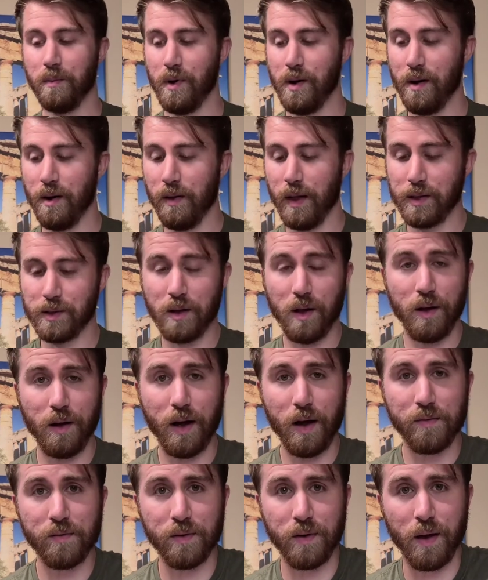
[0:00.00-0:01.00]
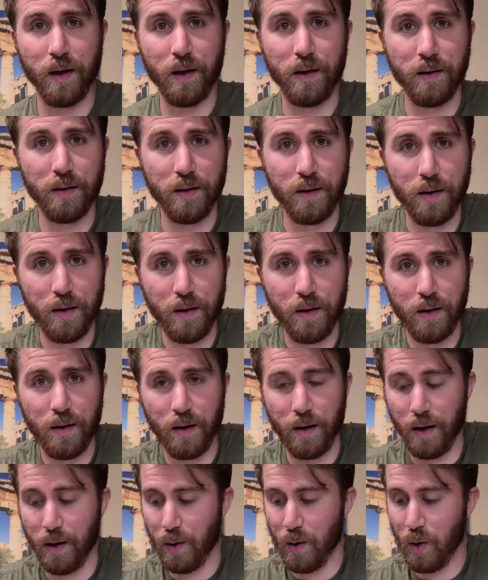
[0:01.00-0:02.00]
Uh, that's all I have today.
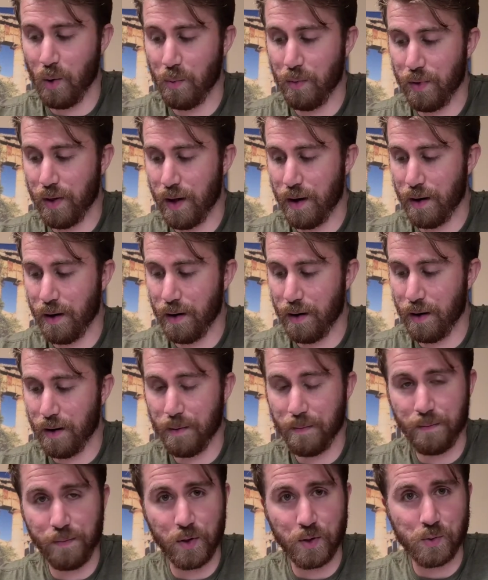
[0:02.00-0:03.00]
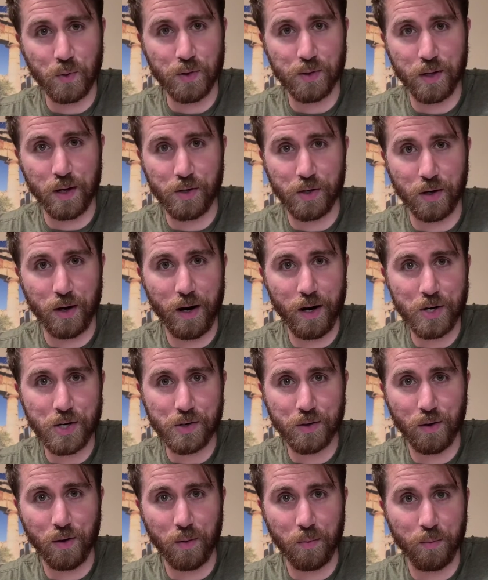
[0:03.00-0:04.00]
I hope that uh, this was
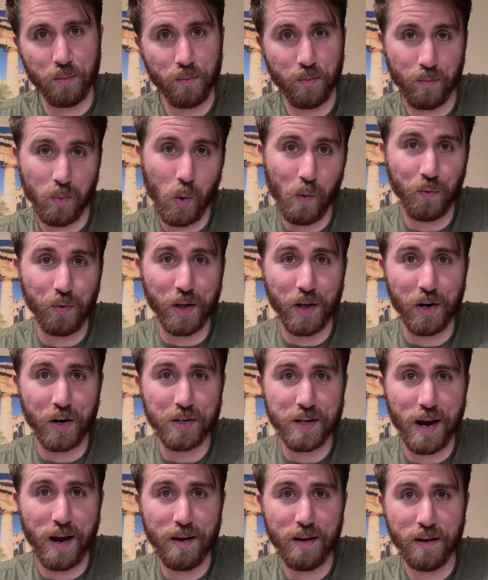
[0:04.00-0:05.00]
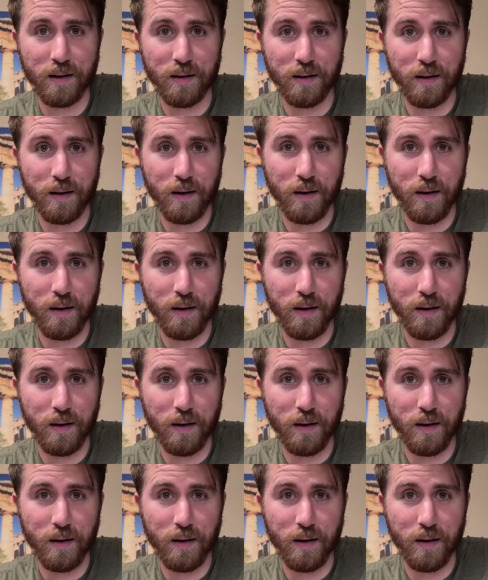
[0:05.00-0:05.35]
educational and hopefully entertaining.